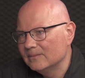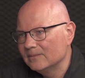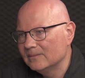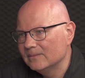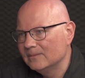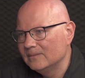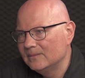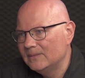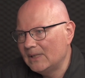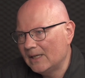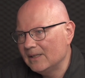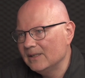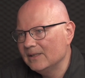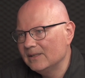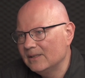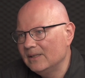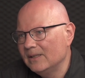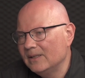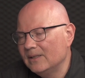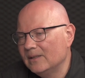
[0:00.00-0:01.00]
Mm-hmm. That
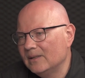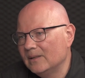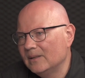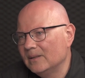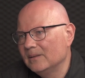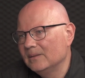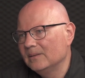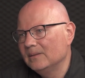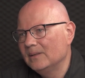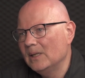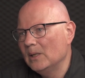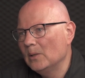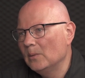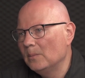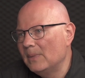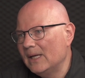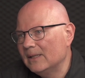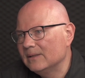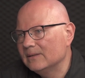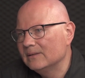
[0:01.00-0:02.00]
is their
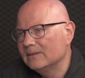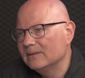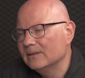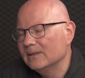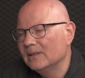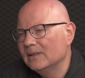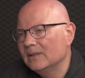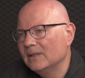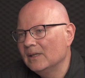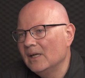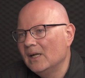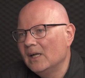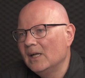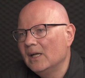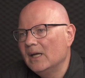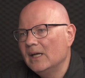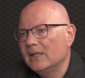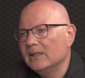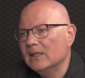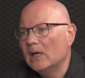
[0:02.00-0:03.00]
bet.
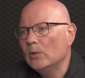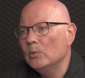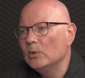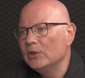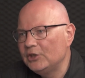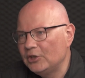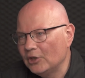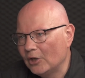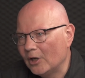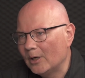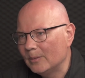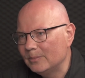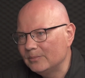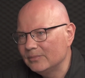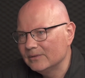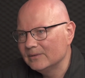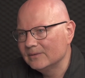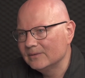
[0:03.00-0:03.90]
And our job